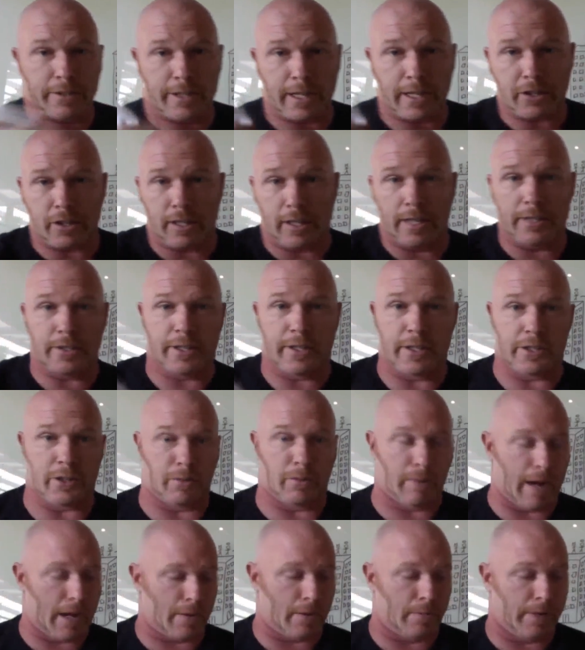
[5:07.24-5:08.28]
contextualize this
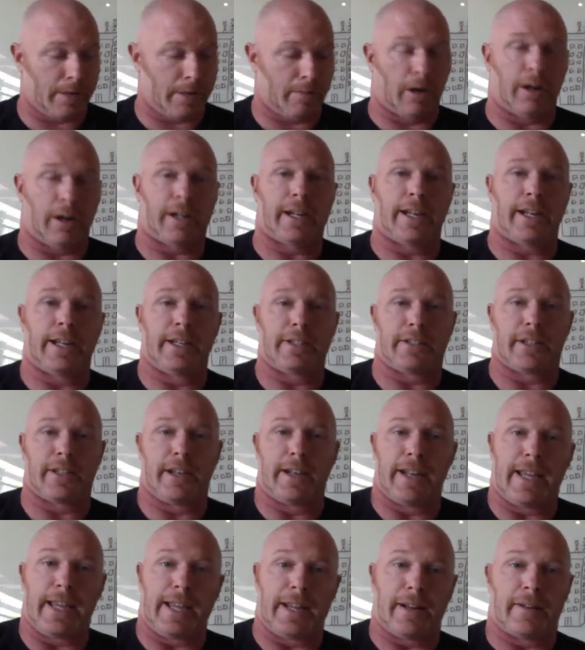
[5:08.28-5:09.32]
around WeWork, is the
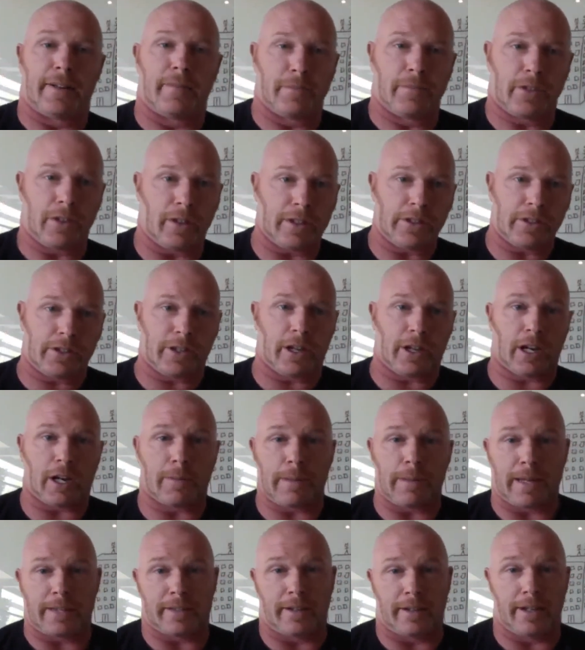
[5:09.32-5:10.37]
need. So let's talk
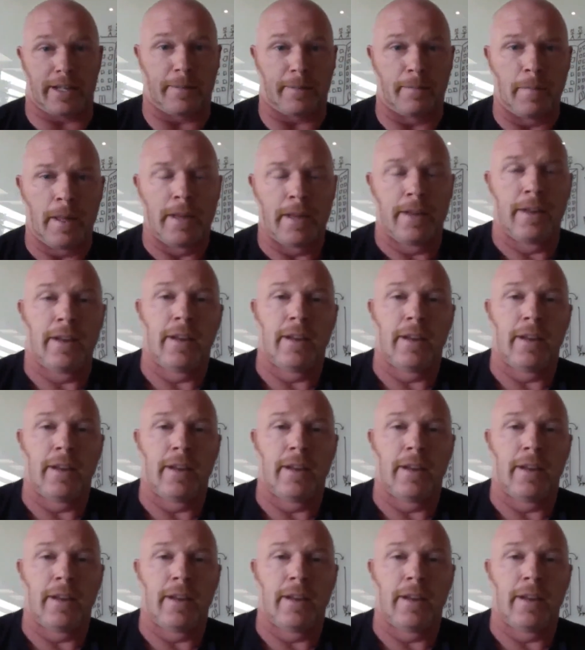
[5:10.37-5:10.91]
about the need.